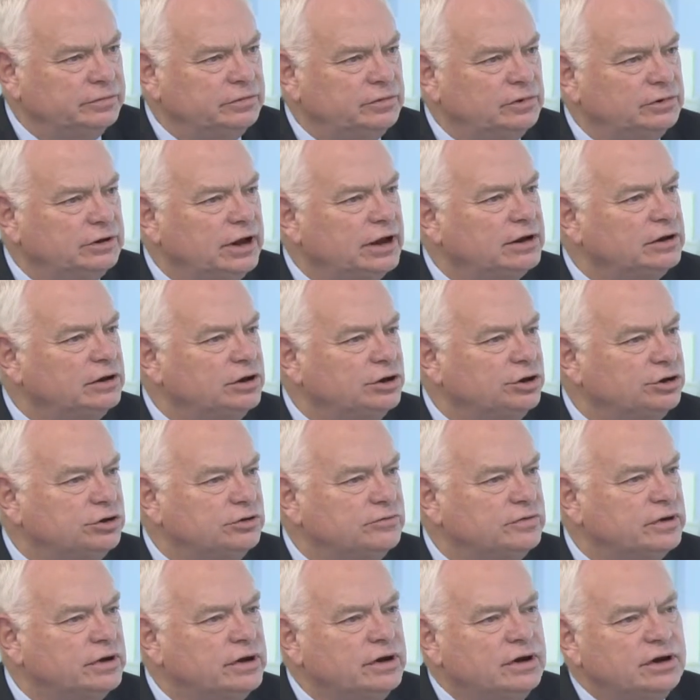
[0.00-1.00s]
likelihood
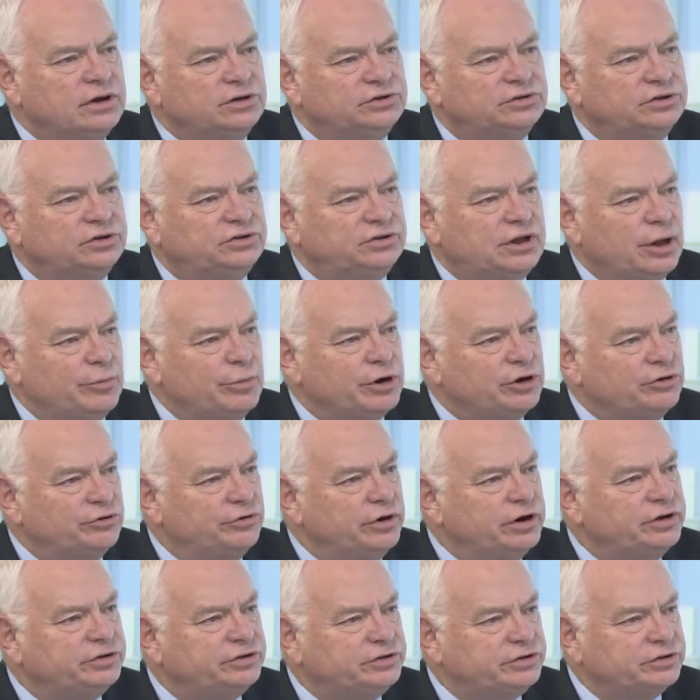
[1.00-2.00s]
of systemic
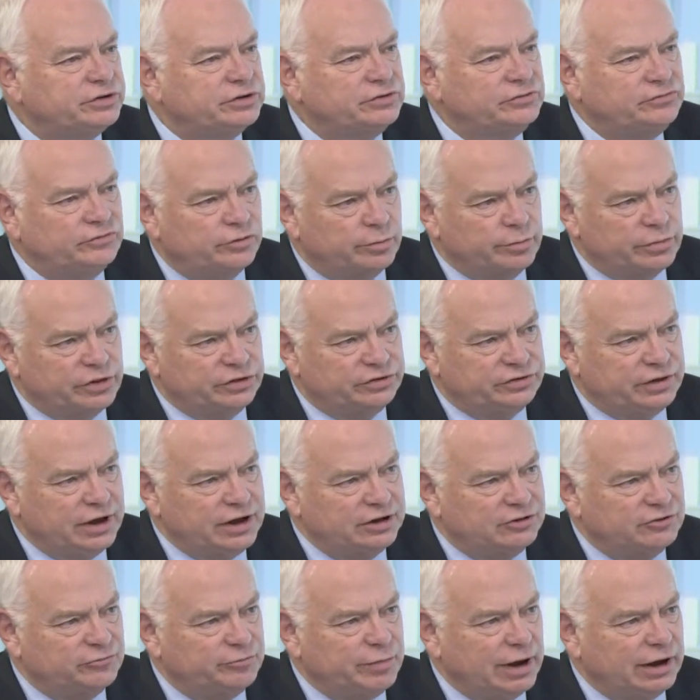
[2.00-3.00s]
risk from the
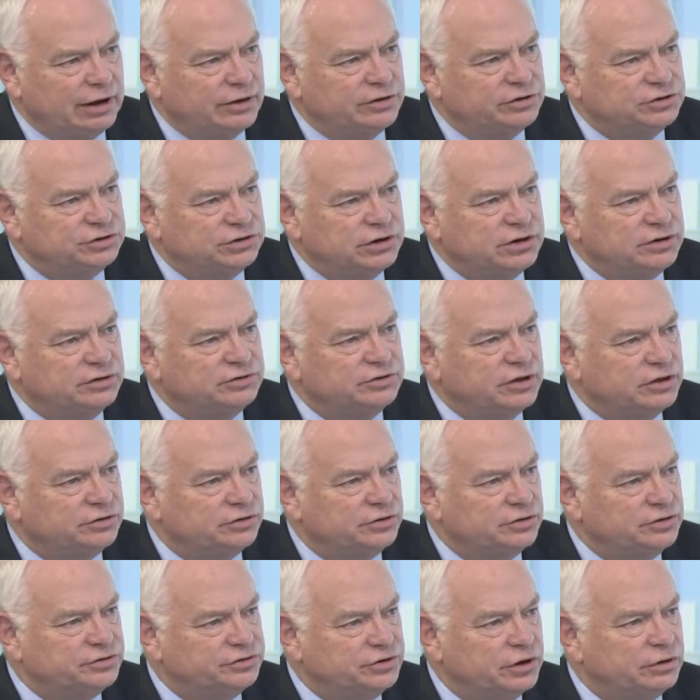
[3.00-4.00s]
state of balance sheets as
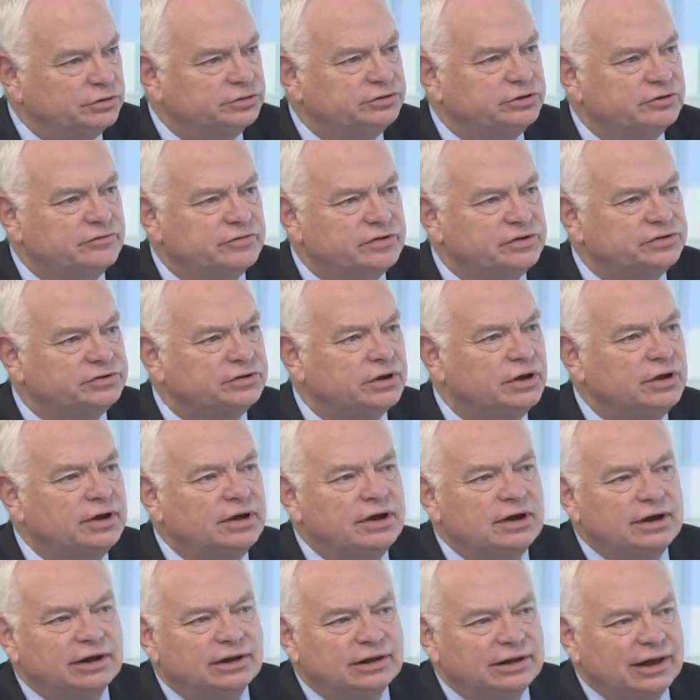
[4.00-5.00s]
a result of this
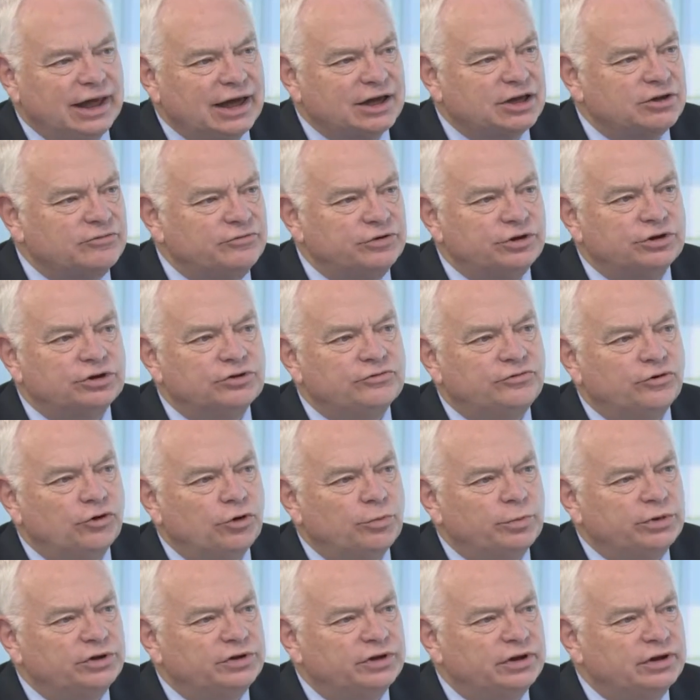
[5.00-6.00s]
lack of
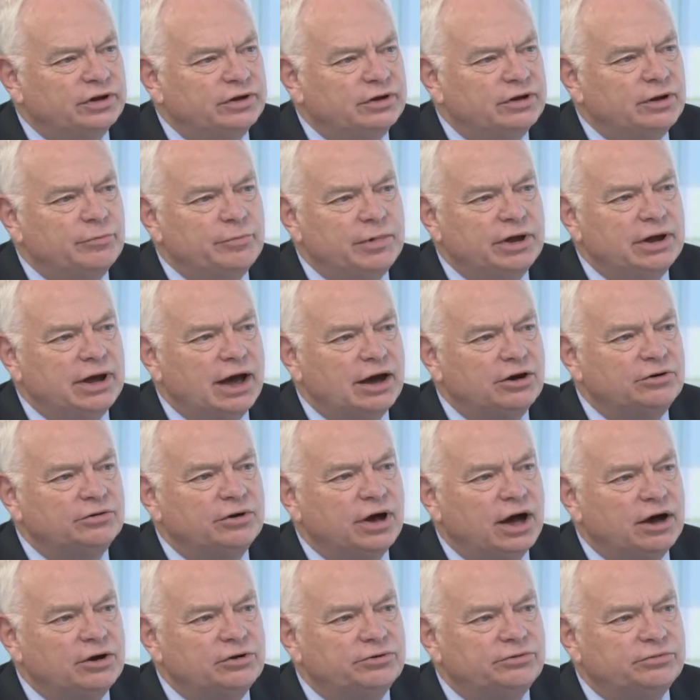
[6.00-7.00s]
uniformity. I mean,
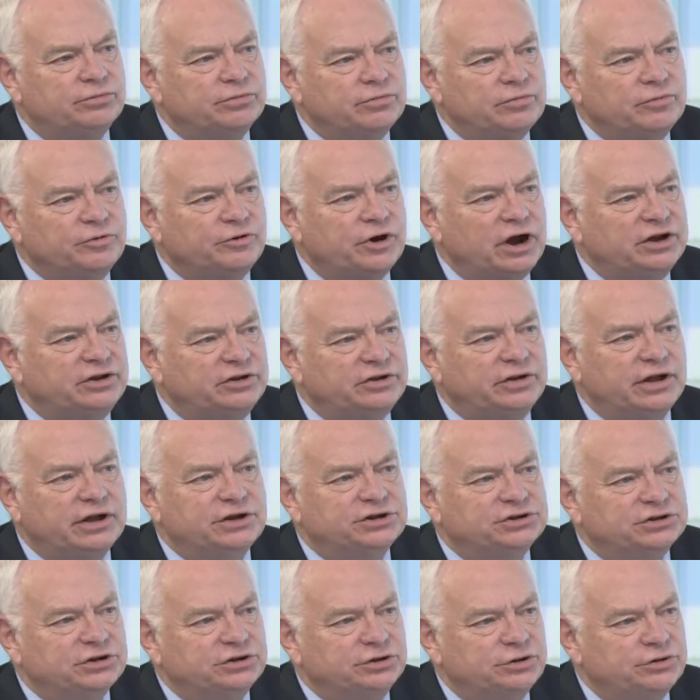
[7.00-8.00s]
how great a
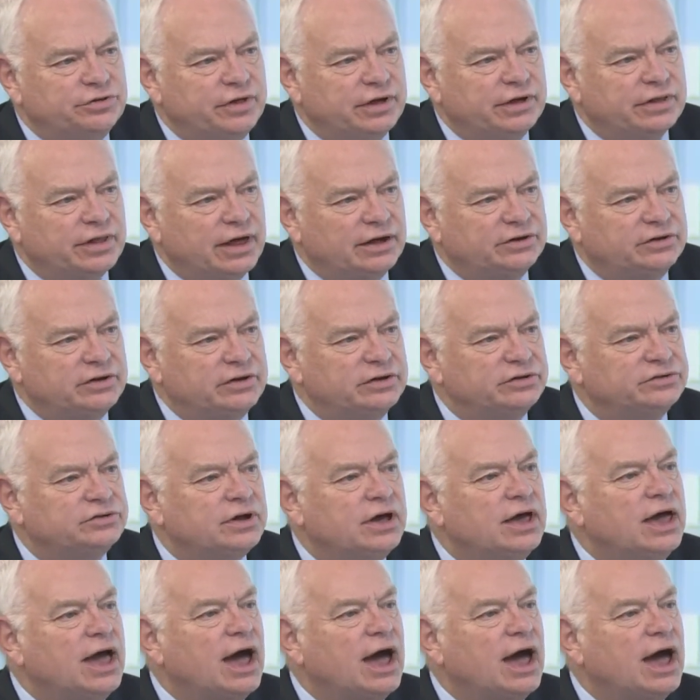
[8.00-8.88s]
danger do you think that is?